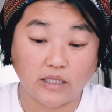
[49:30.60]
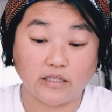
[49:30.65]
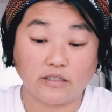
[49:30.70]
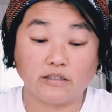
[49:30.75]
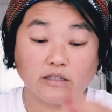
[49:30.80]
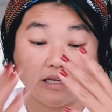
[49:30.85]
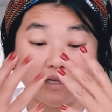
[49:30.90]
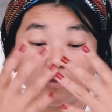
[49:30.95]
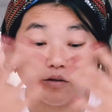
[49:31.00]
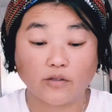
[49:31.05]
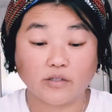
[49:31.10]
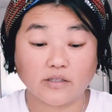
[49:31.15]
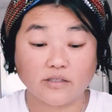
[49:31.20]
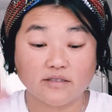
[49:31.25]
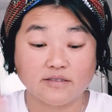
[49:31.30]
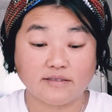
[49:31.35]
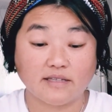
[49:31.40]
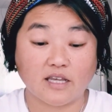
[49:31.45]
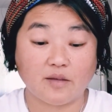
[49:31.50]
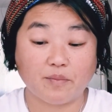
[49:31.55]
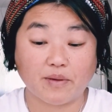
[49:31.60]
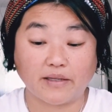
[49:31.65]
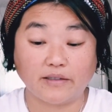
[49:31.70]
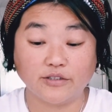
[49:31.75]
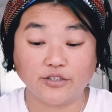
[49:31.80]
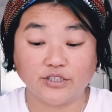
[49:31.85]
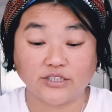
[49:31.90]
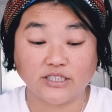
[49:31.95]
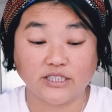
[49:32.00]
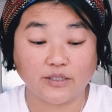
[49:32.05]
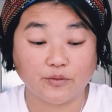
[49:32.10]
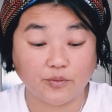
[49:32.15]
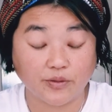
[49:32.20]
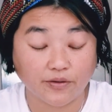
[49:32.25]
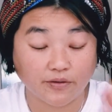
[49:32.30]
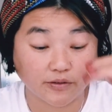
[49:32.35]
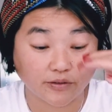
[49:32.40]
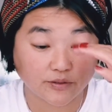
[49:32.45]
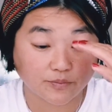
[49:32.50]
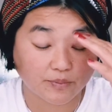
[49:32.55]
And you're in the same energy
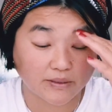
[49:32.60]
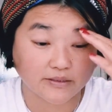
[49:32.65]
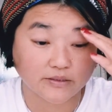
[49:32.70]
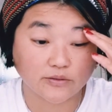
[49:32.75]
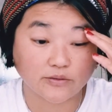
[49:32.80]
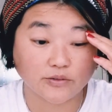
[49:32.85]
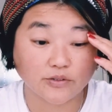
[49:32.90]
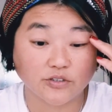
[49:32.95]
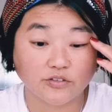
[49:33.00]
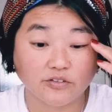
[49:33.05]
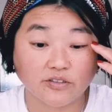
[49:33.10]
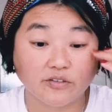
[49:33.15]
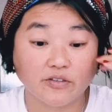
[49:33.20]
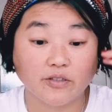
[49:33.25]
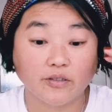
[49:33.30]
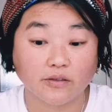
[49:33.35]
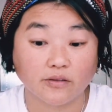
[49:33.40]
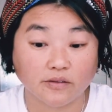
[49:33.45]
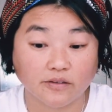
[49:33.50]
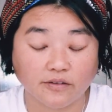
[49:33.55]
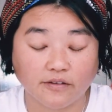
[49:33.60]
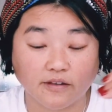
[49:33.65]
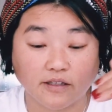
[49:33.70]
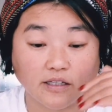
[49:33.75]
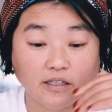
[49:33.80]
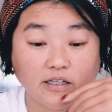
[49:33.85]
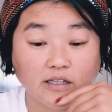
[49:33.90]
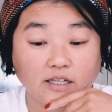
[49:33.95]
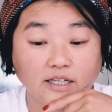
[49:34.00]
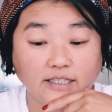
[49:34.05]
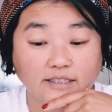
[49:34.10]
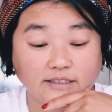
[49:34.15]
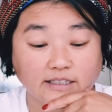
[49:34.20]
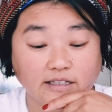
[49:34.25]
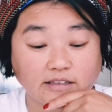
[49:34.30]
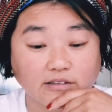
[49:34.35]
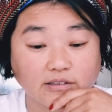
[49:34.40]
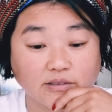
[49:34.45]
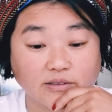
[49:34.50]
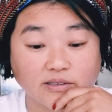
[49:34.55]
with those pentacles. Very earthy. I like
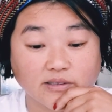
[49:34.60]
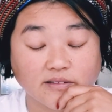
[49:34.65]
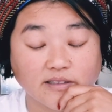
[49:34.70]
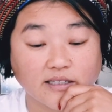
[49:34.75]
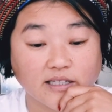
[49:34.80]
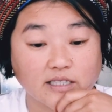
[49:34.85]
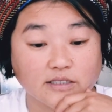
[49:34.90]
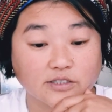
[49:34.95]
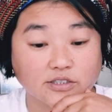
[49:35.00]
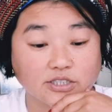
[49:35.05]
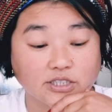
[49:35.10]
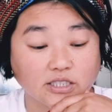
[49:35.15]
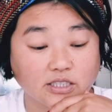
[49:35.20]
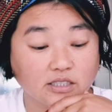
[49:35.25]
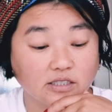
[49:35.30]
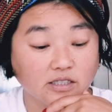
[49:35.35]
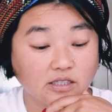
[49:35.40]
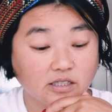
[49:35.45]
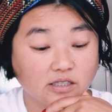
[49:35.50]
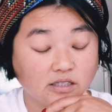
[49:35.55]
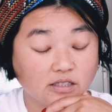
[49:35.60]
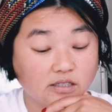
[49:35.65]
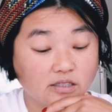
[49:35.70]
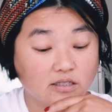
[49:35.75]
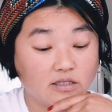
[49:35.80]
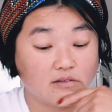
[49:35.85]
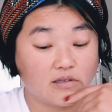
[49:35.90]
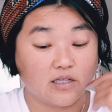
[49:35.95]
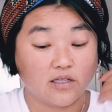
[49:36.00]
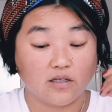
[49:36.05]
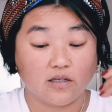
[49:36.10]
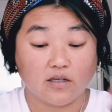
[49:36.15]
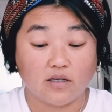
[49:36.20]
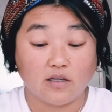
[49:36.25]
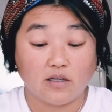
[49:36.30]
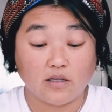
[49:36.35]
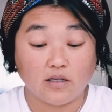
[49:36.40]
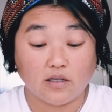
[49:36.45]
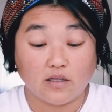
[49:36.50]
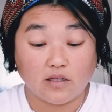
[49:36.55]
that earthy energy.
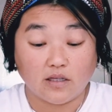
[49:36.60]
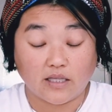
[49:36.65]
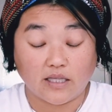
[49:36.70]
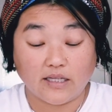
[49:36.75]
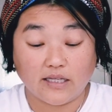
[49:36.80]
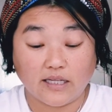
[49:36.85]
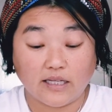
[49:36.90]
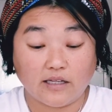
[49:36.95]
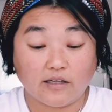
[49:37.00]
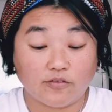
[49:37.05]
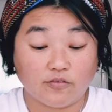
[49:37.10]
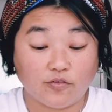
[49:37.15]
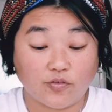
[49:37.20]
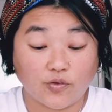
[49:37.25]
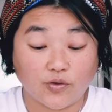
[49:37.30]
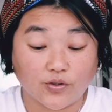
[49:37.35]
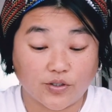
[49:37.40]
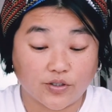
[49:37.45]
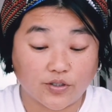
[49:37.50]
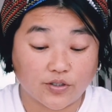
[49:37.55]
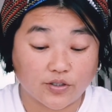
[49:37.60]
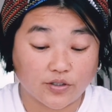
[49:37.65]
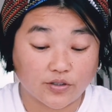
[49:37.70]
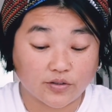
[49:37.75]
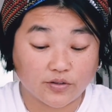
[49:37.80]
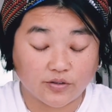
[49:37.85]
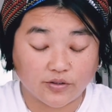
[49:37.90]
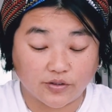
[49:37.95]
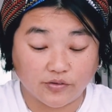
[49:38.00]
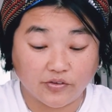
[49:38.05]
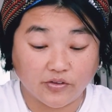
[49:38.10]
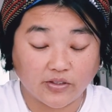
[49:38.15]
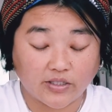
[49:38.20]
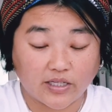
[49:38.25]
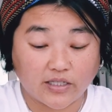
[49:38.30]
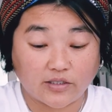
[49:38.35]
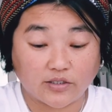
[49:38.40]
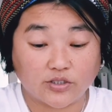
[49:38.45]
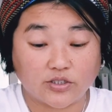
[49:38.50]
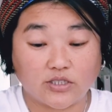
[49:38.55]
And then for the
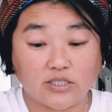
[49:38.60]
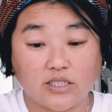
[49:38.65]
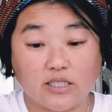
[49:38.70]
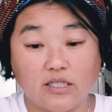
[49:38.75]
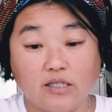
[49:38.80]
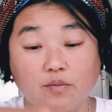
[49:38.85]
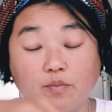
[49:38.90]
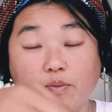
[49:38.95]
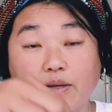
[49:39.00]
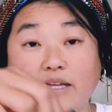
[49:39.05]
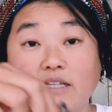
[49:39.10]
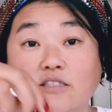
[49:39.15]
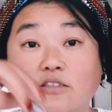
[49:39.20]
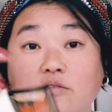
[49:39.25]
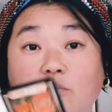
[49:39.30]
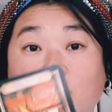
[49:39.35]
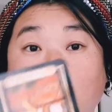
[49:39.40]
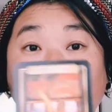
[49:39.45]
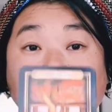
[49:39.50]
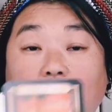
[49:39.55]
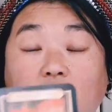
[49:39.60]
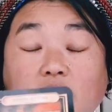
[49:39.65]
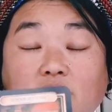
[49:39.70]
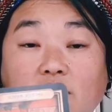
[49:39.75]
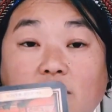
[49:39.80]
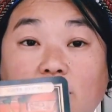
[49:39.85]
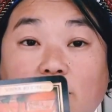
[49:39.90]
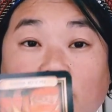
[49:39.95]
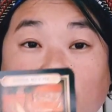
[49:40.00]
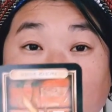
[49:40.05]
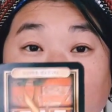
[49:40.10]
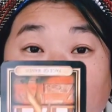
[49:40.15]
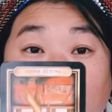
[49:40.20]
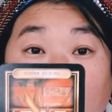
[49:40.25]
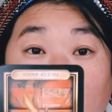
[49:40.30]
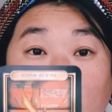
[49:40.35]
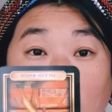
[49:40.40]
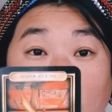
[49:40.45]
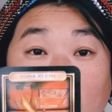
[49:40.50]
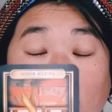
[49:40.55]
current energy, Page of Wands,
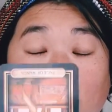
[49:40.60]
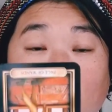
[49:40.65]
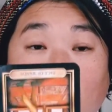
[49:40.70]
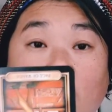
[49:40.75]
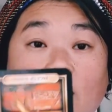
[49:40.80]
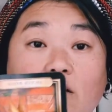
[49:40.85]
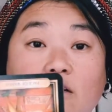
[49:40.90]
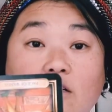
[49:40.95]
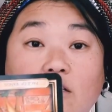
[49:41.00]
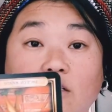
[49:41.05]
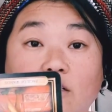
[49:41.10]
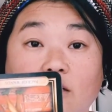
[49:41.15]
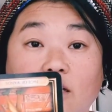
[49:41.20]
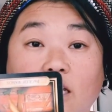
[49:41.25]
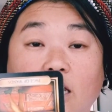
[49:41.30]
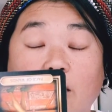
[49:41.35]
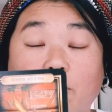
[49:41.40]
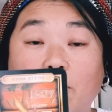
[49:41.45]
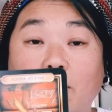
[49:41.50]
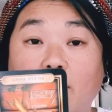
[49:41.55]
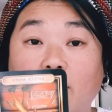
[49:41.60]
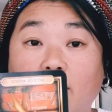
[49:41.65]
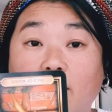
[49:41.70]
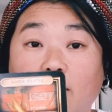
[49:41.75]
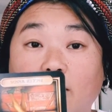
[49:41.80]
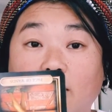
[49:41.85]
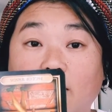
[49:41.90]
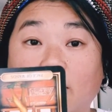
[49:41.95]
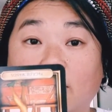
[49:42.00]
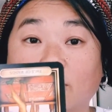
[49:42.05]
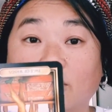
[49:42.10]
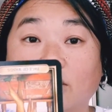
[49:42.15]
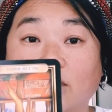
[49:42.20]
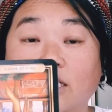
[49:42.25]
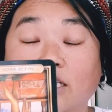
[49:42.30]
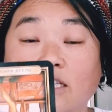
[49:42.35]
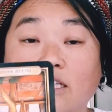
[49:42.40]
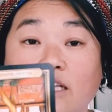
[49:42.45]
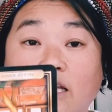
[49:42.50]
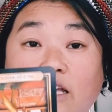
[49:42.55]
very young, dynamic
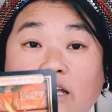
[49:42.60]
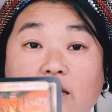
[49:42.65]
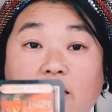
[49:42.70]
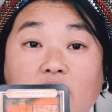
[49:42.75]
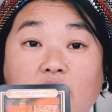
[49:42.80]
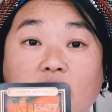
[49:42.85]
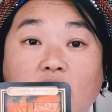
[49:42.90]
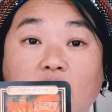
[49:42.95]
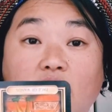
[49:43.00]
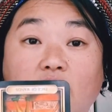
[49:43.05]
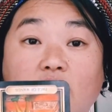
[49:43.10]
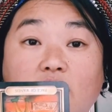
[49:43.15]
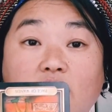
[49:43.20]
energy, and